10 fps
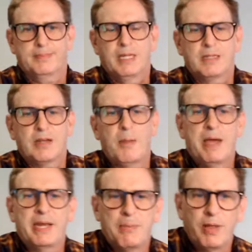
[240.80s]

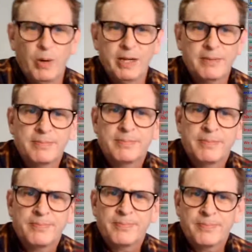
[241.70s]
Petty, by the way.
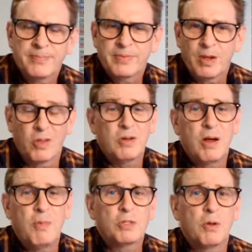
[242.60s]
Although
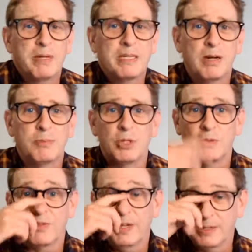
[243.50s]
I'm also a big Tom
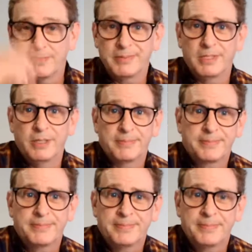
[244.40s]
Jones fan, so
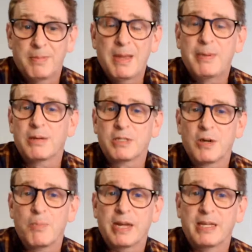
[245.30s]
maybe I'll
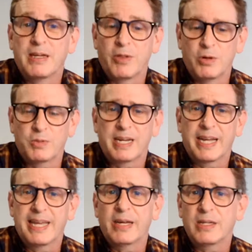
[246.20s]
start breaking into those when I
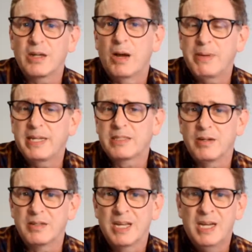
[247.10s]
get out of Tom Petty
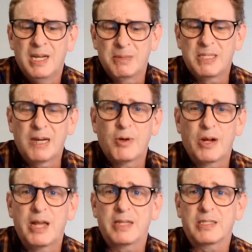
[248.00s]
songs. But Tom wrote a
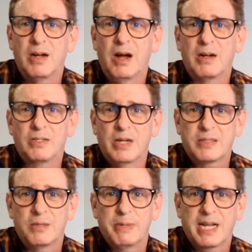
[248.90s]
lot of songs, so that's
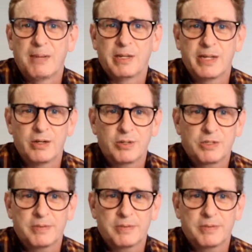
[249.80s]
going to be a couple of years.